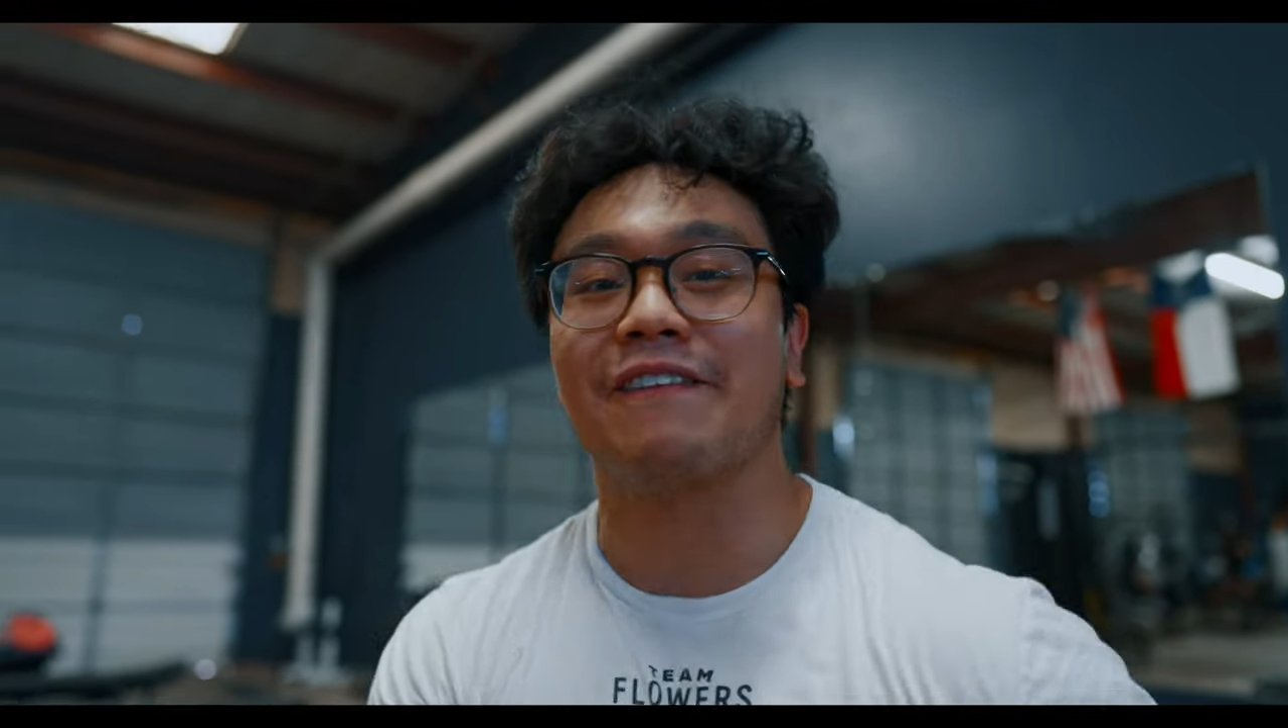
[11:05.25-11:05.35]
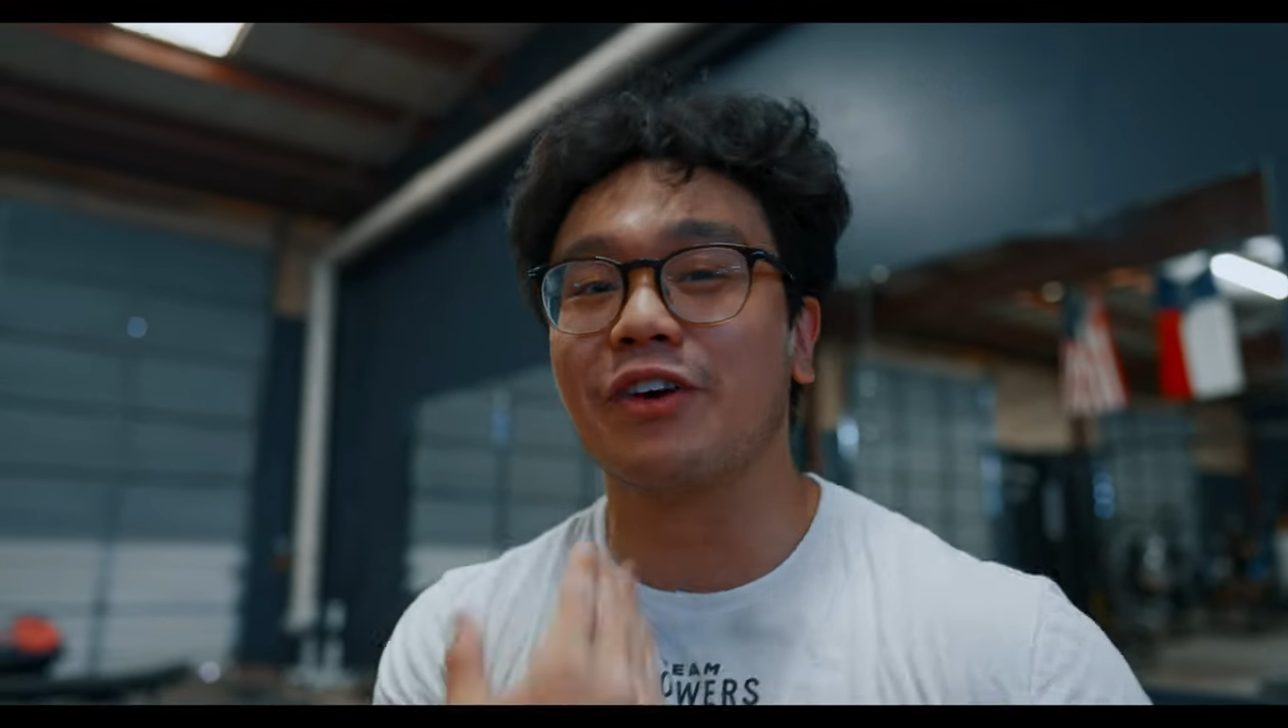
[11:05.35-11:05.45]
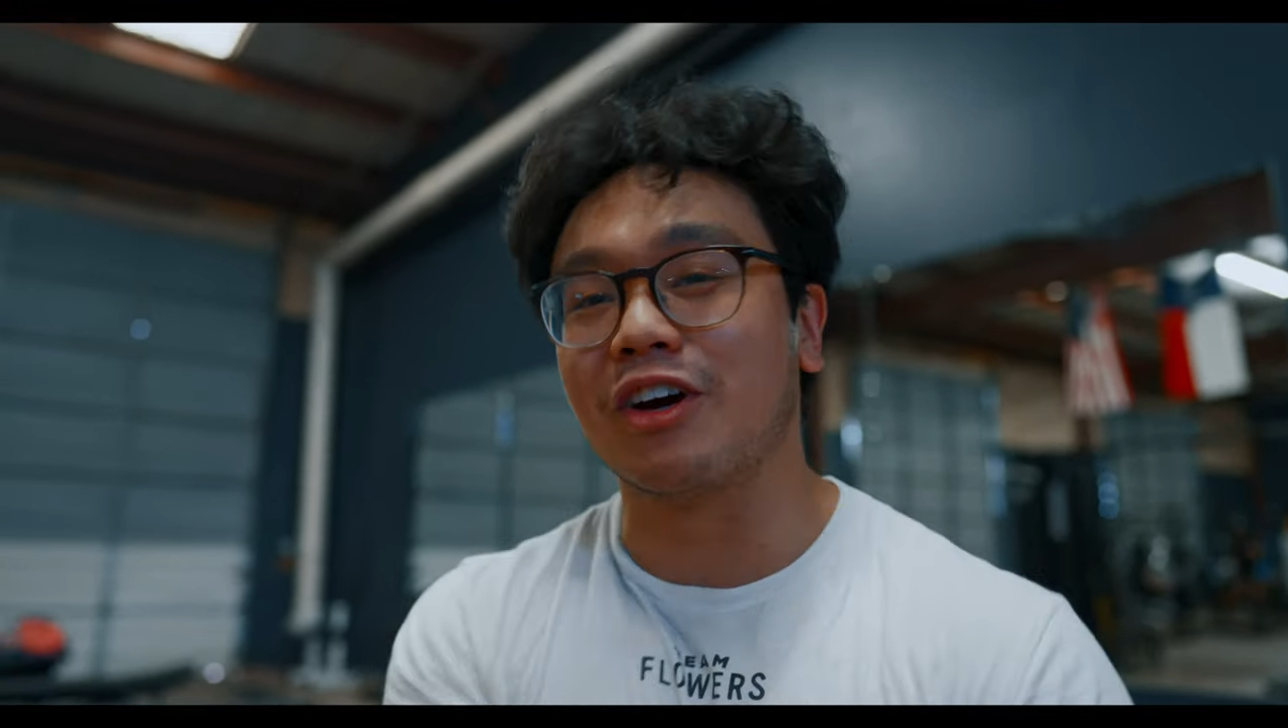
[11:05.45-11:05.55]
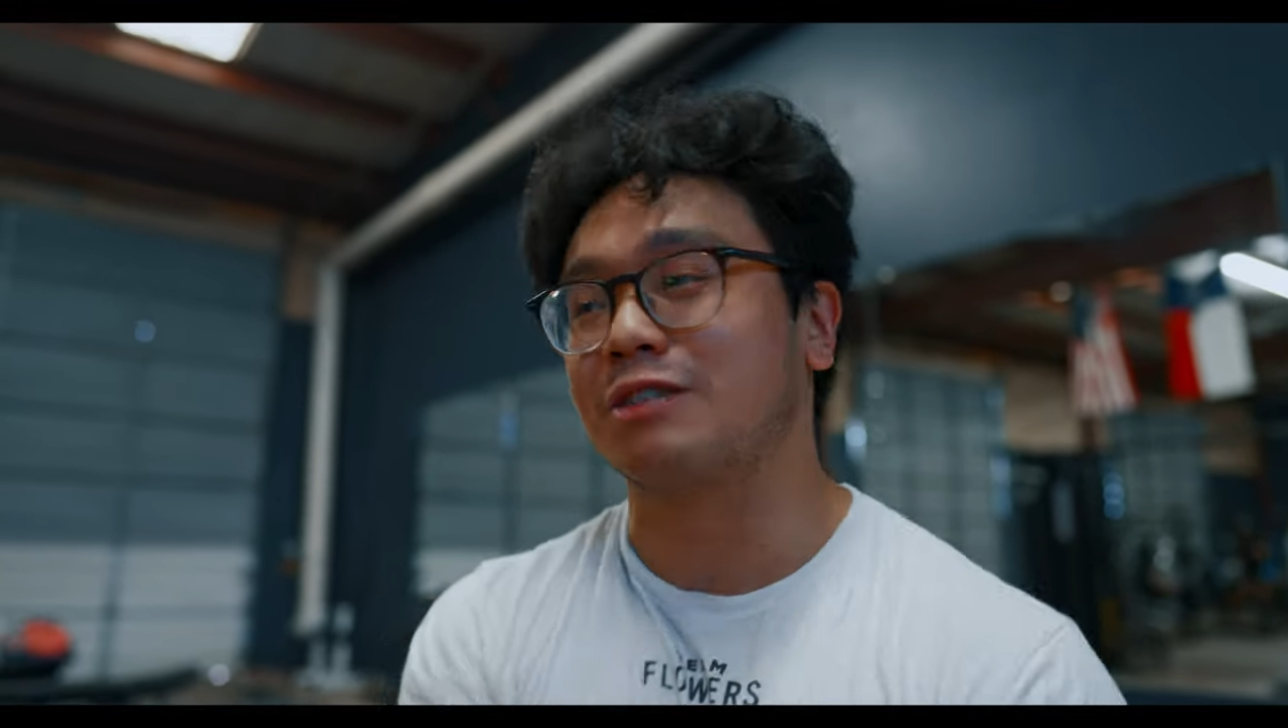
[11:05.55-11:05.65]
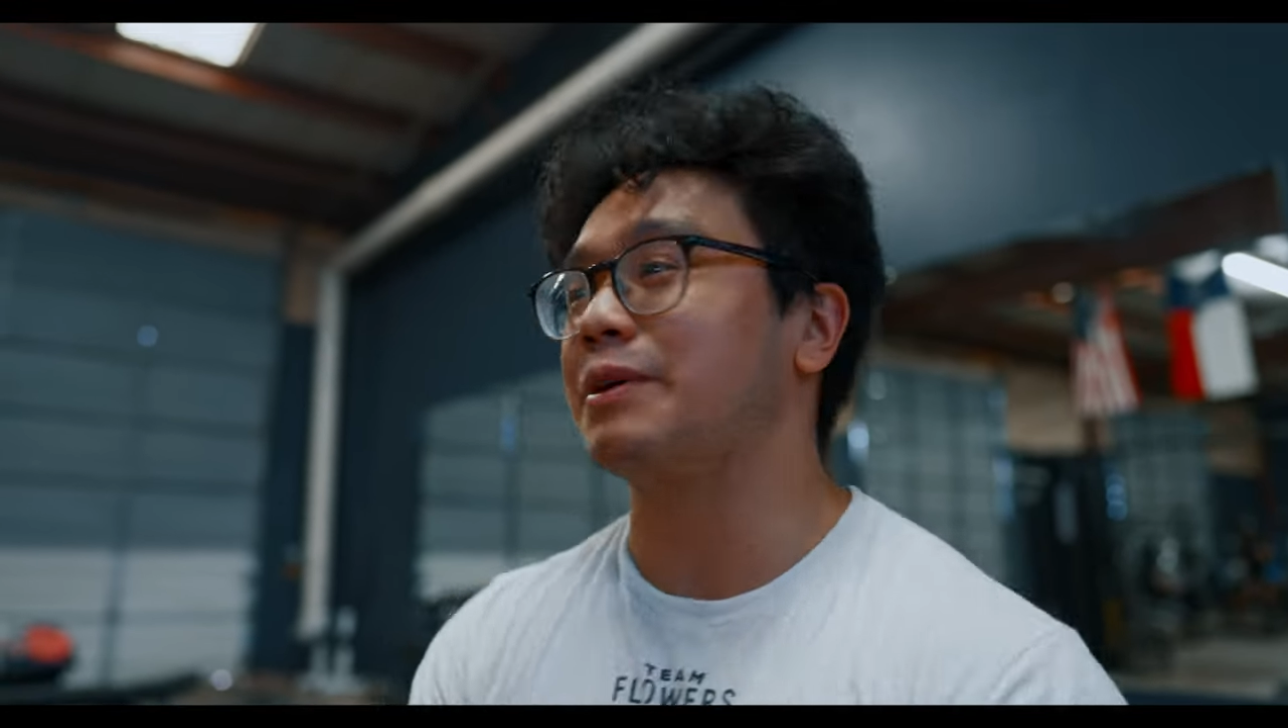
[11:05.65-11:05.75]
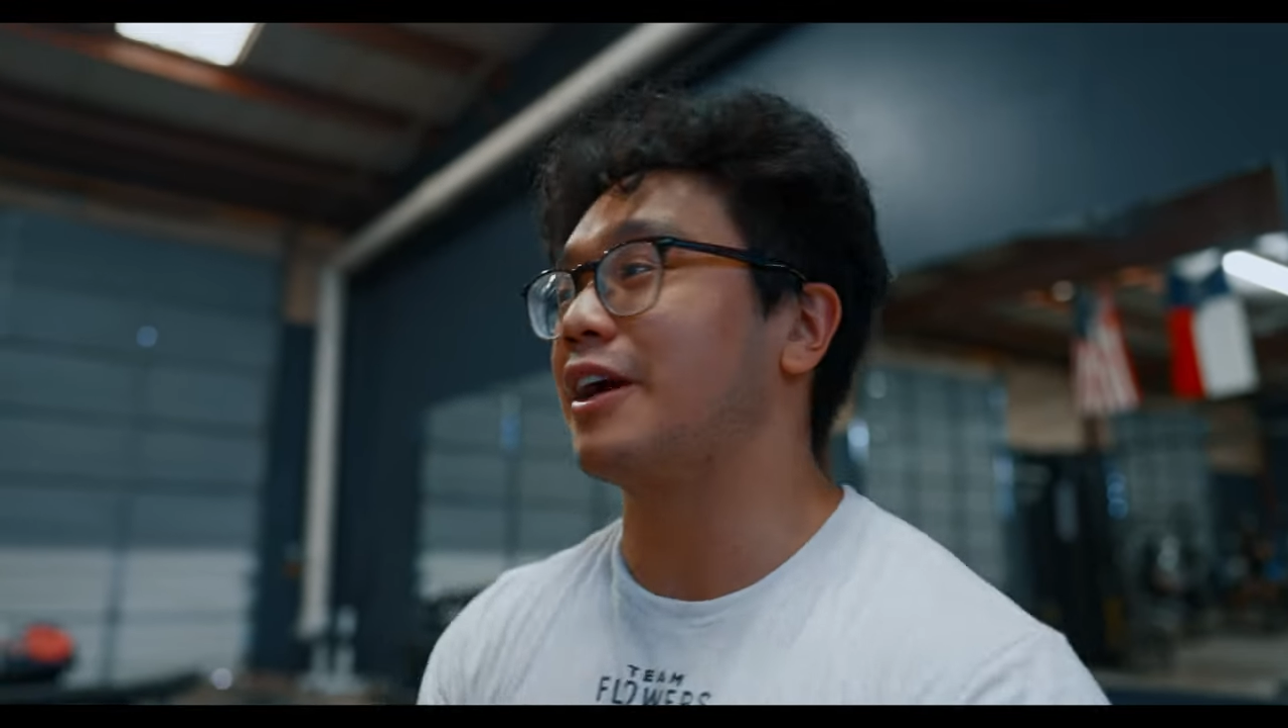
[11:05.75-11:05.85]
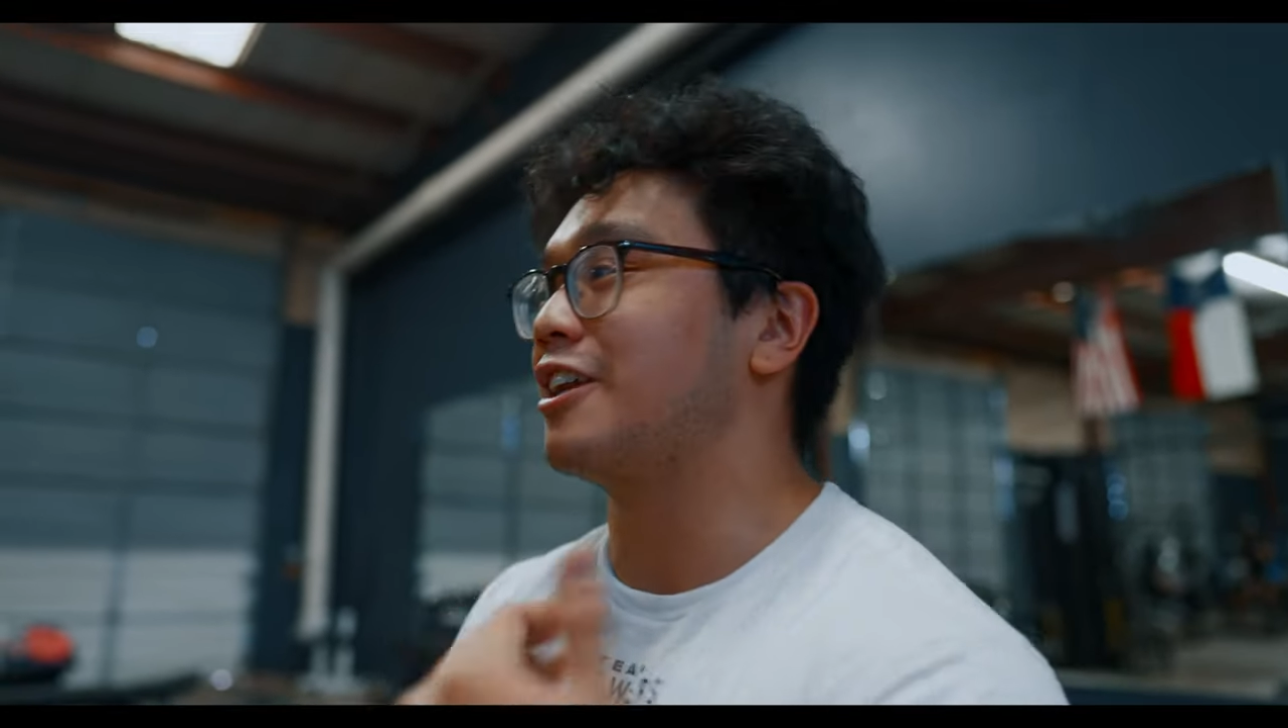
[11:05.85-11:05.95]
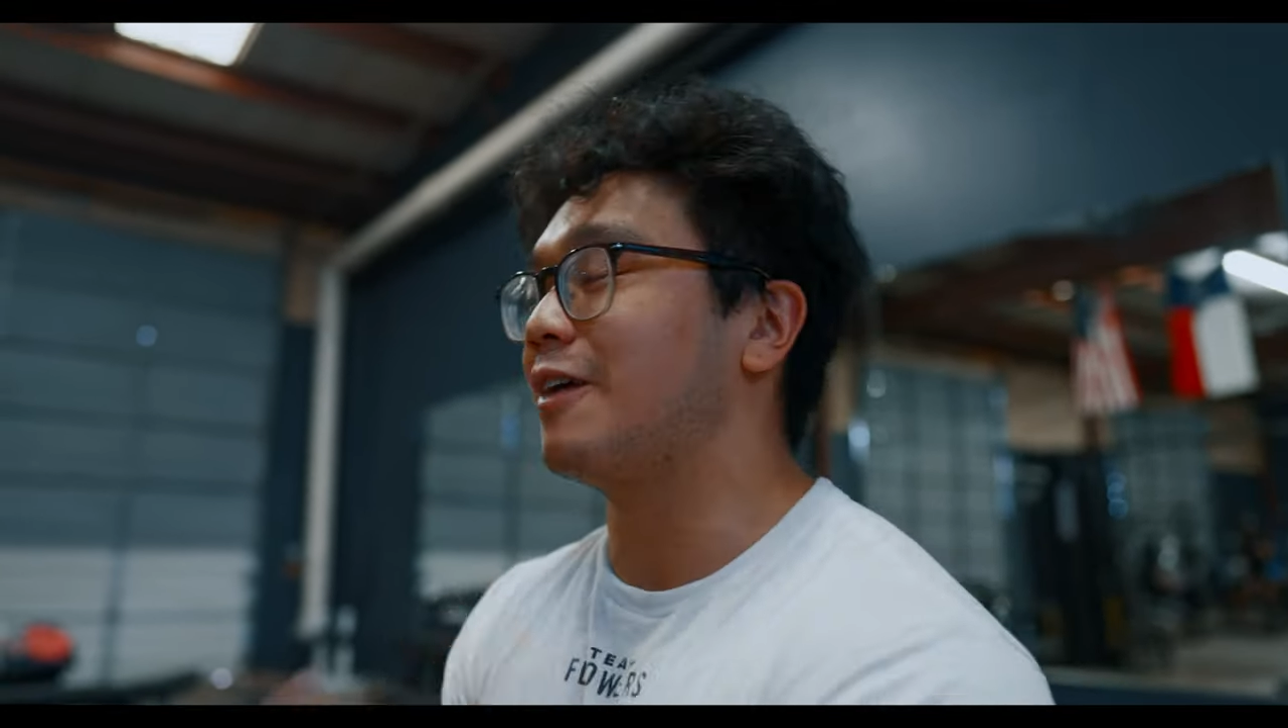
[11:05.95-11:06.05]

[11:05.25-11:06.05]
USPA,